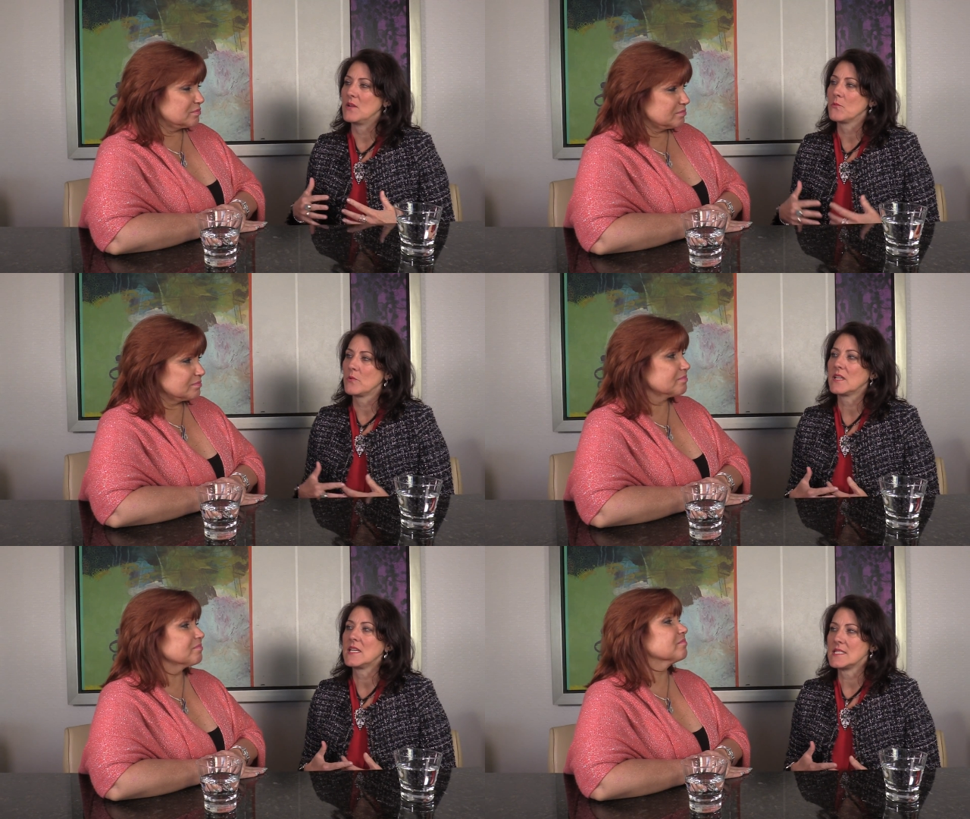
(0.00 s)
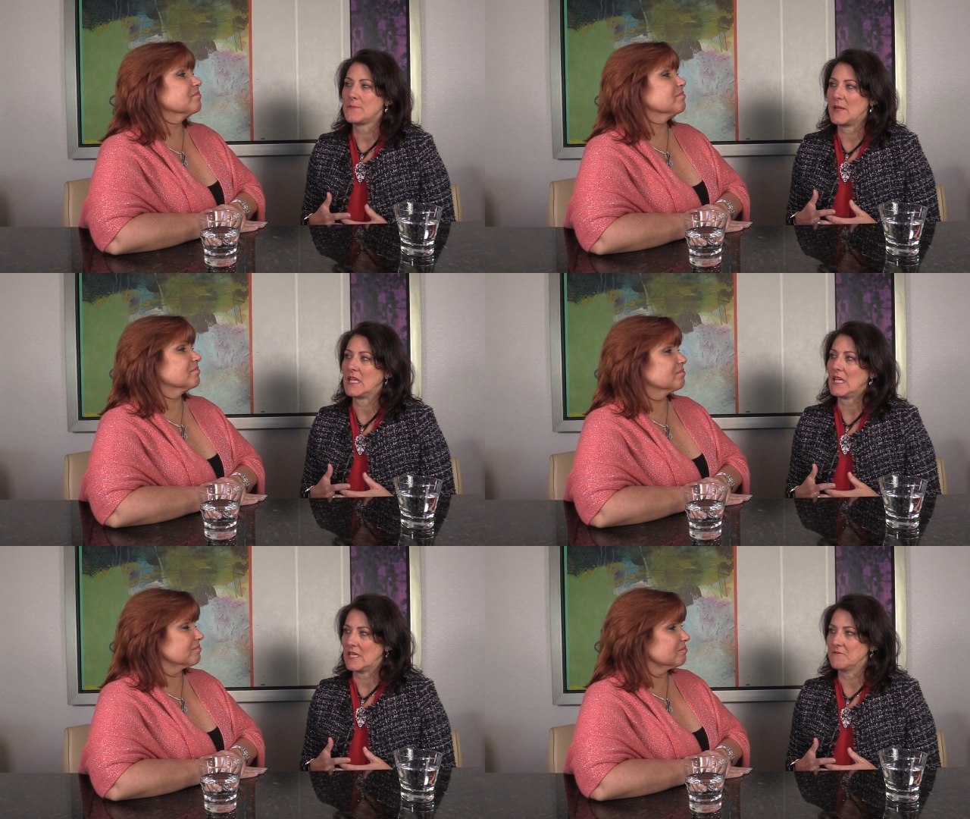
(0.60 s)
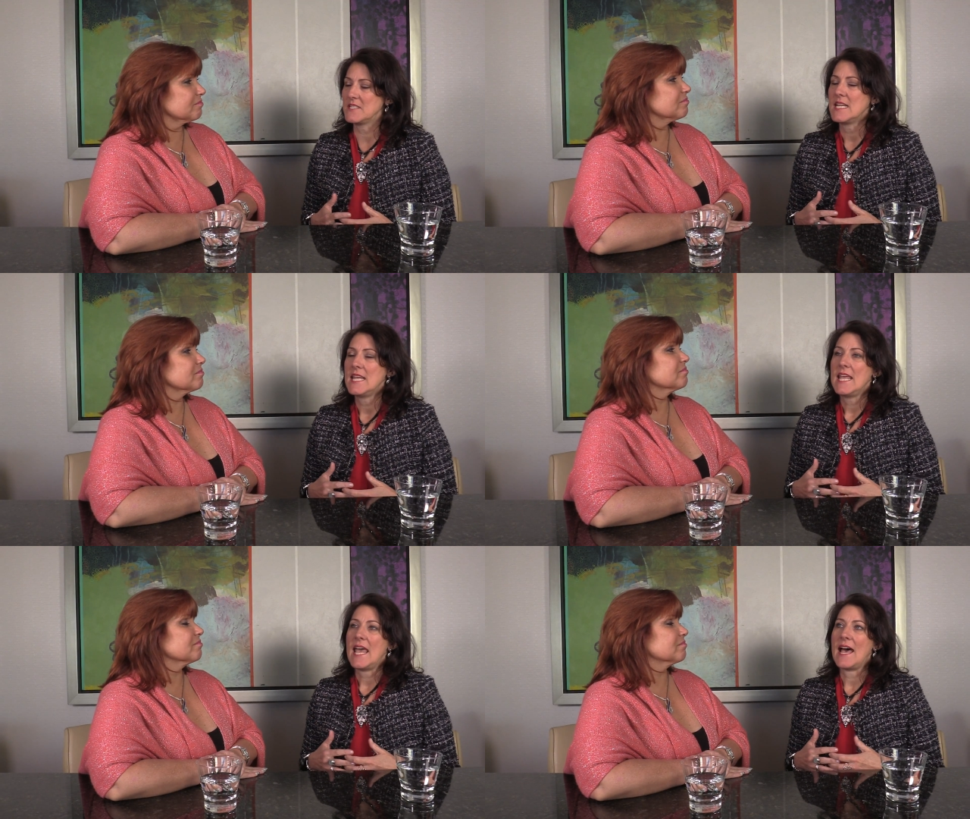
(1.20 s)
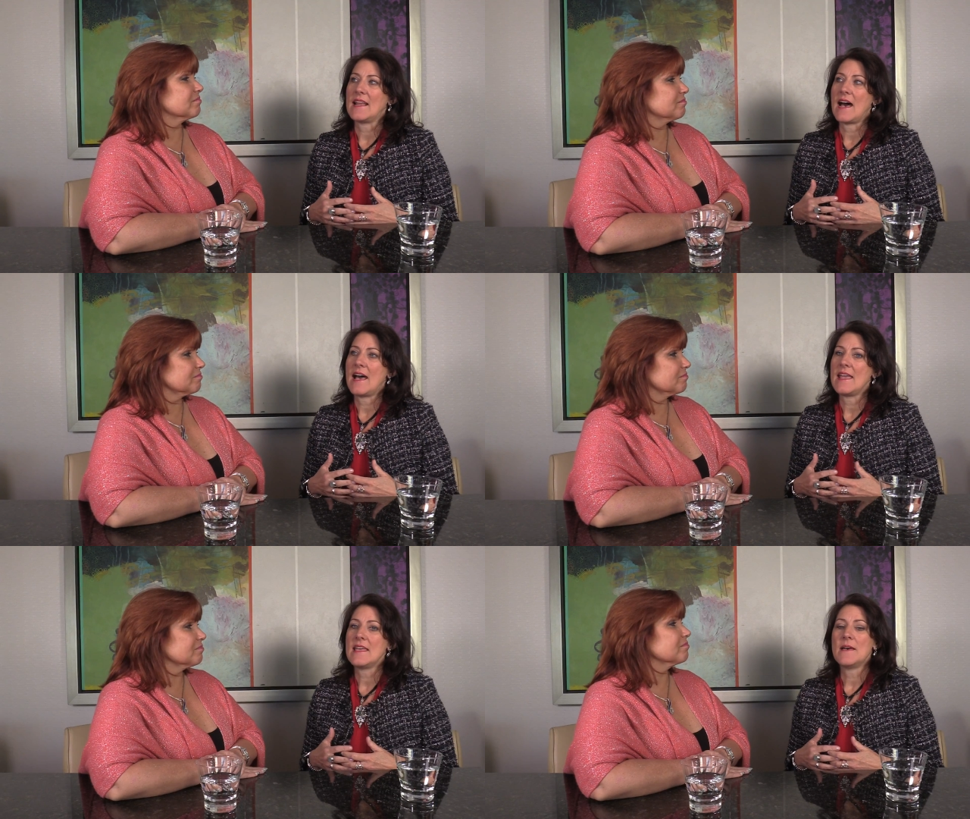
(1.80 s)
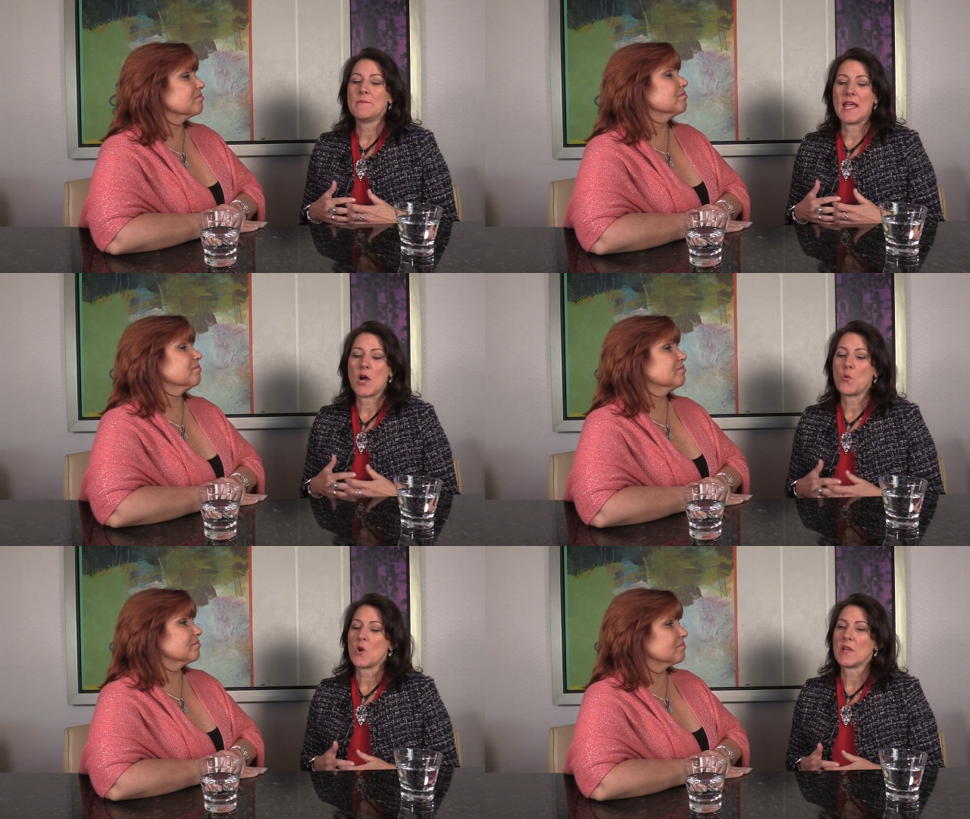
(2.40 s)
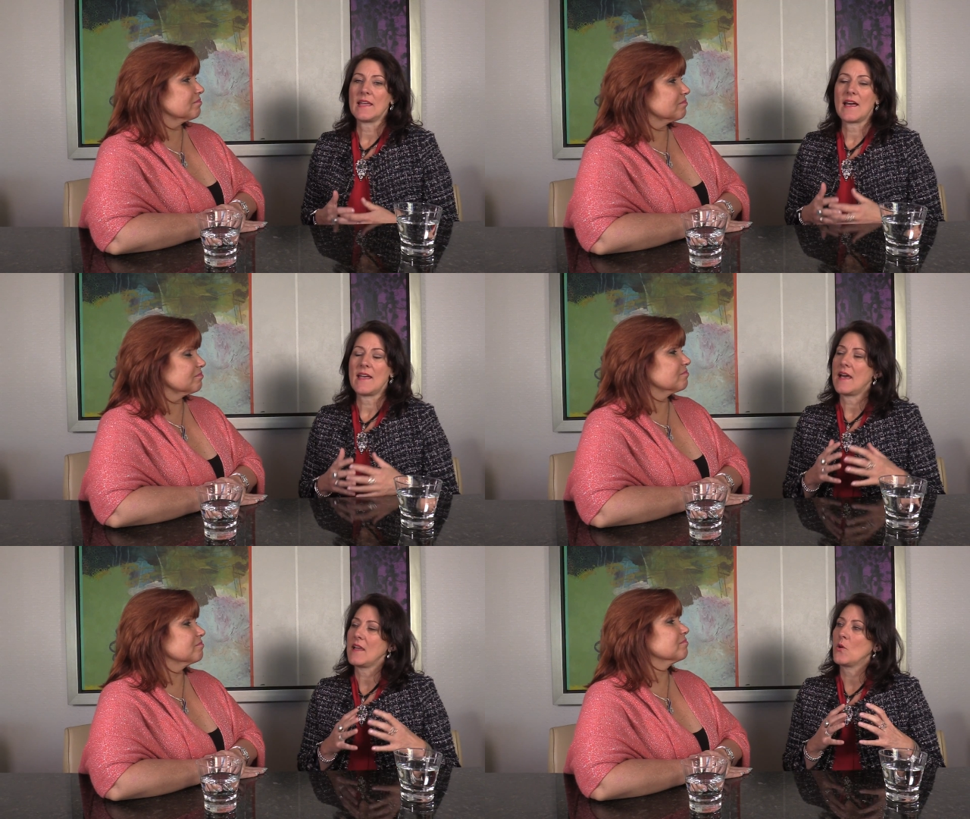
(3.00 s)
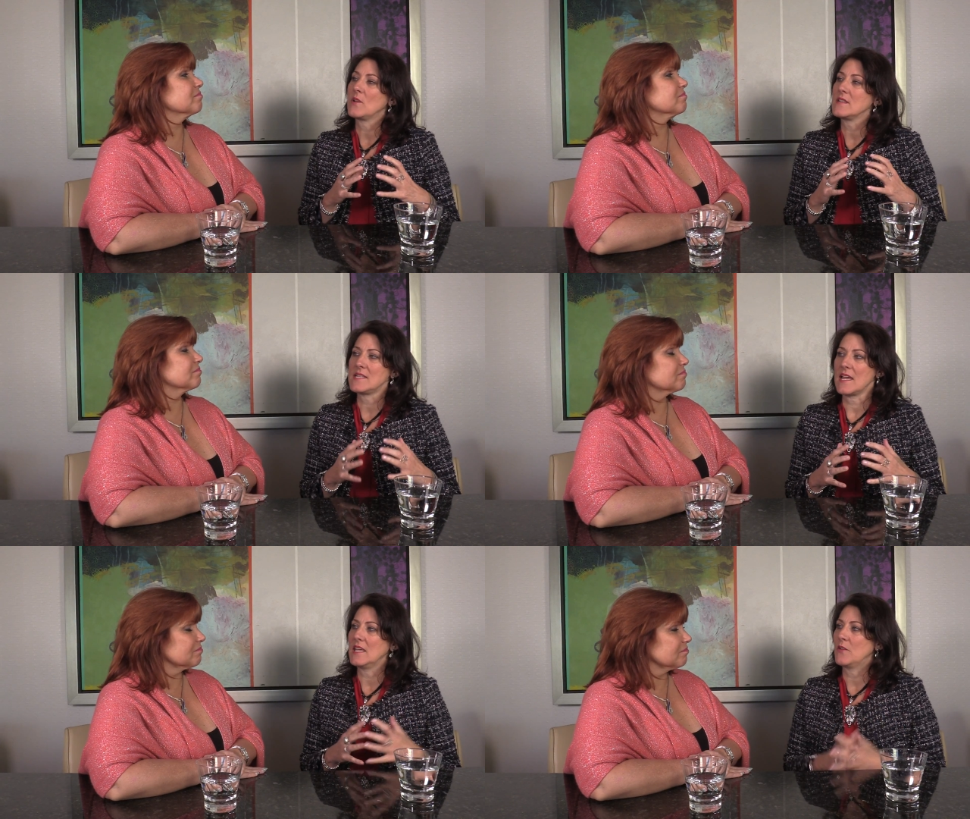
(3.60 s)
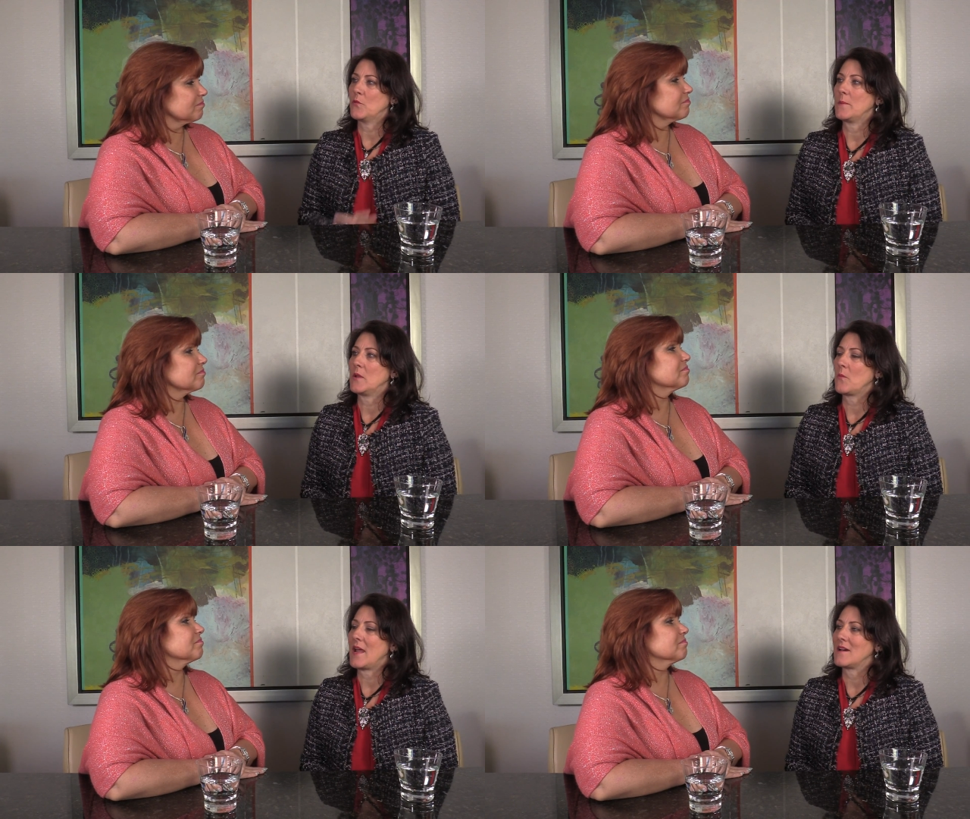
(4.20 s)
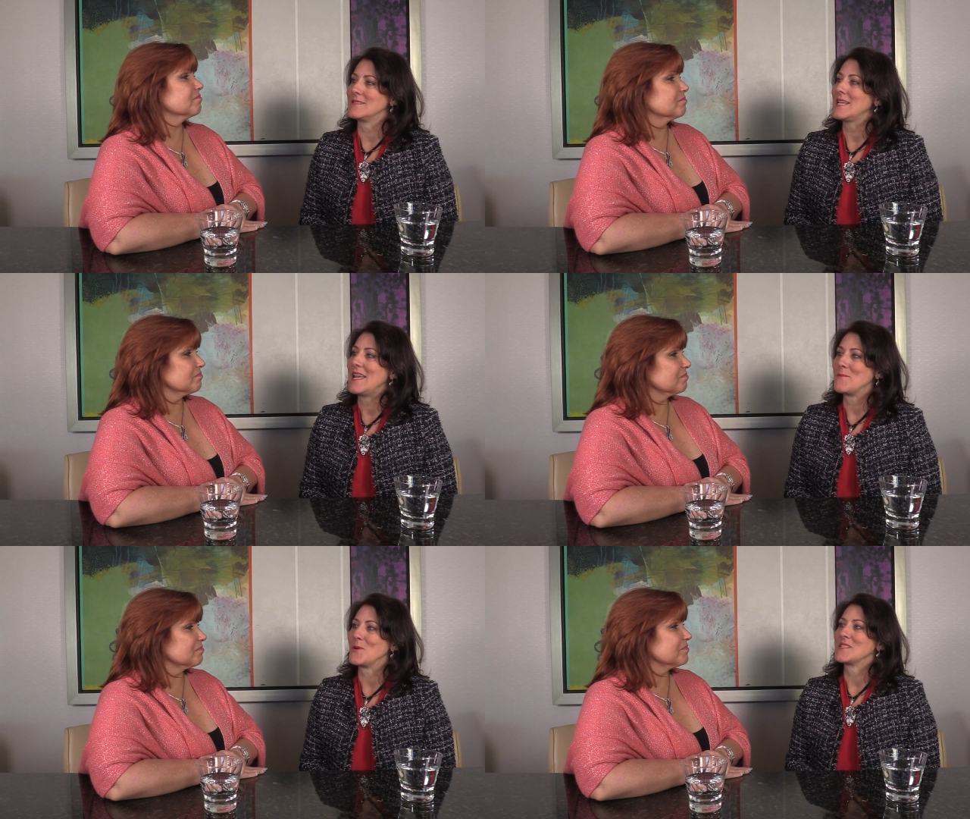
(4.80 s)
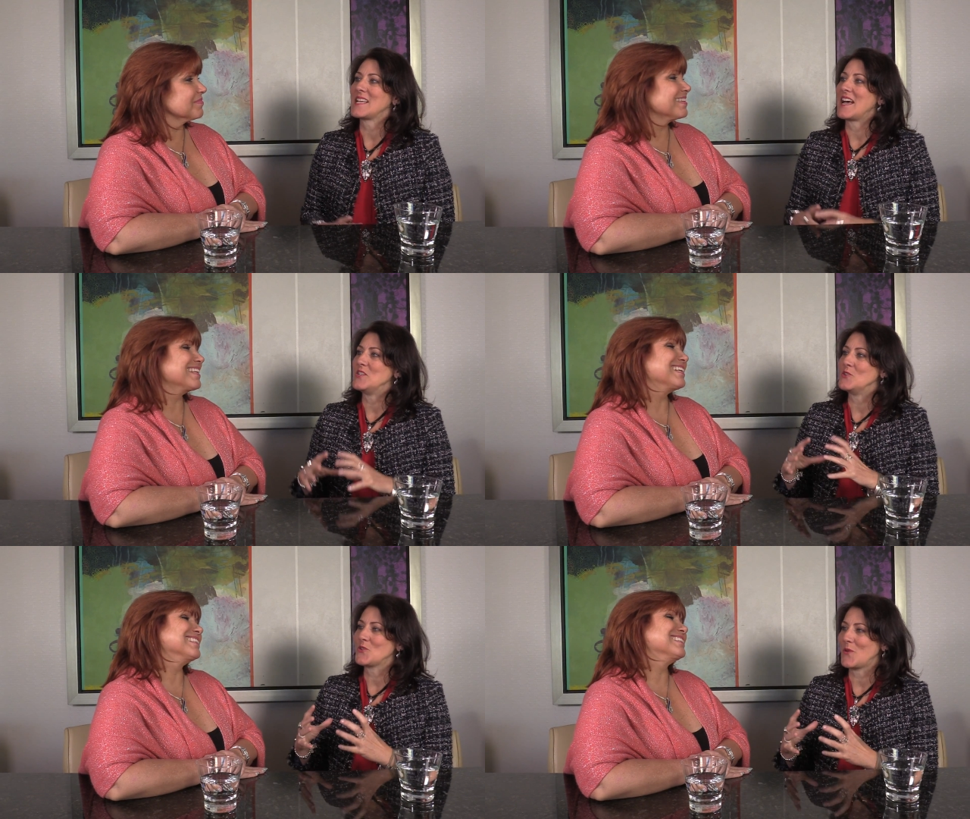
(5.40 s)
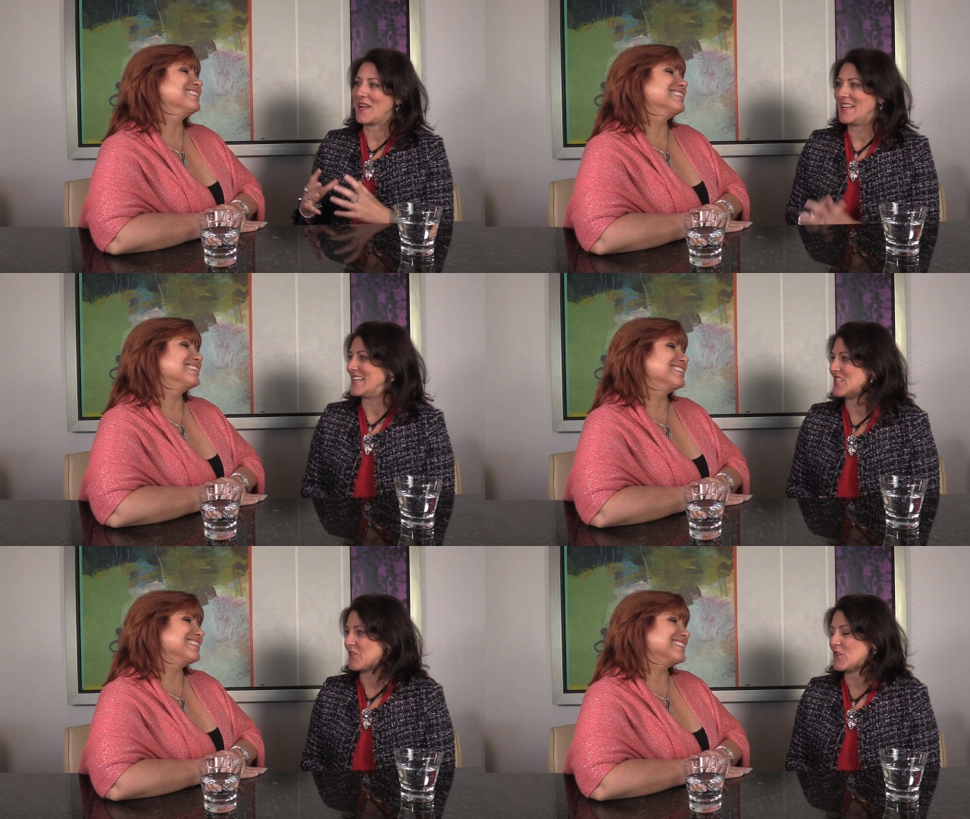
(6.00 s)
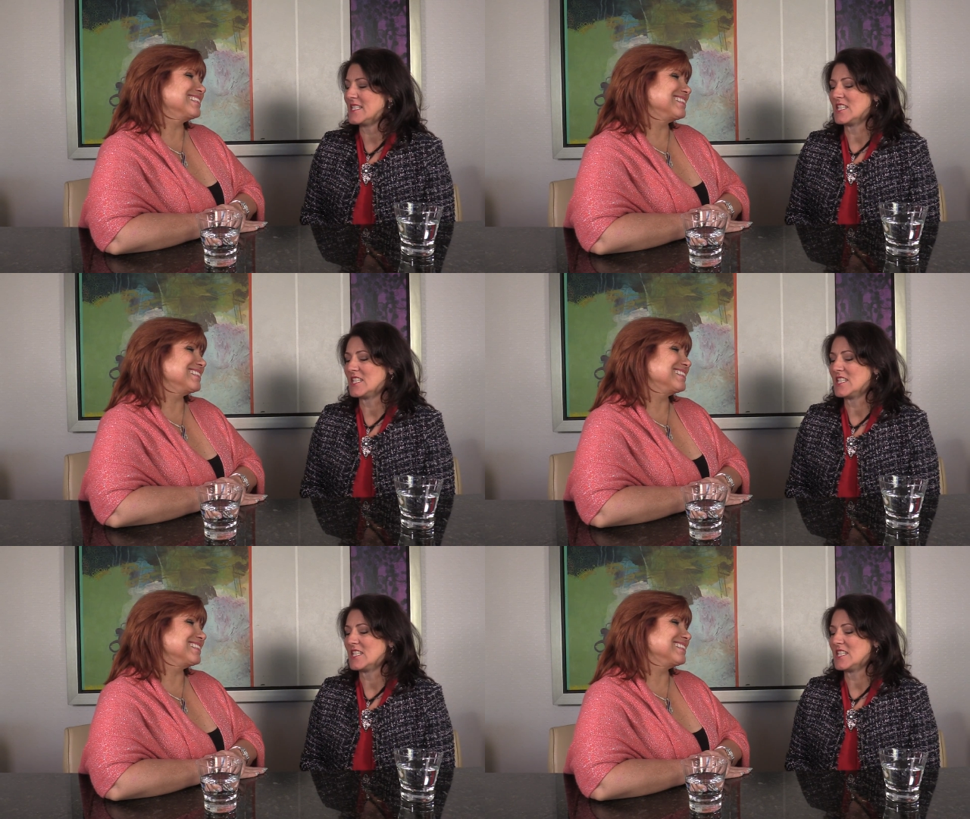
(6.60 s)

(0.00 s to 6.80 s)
Speaker 1: but it really has been a gift and I am now working, I, I hold executive women roundtables. I do training in different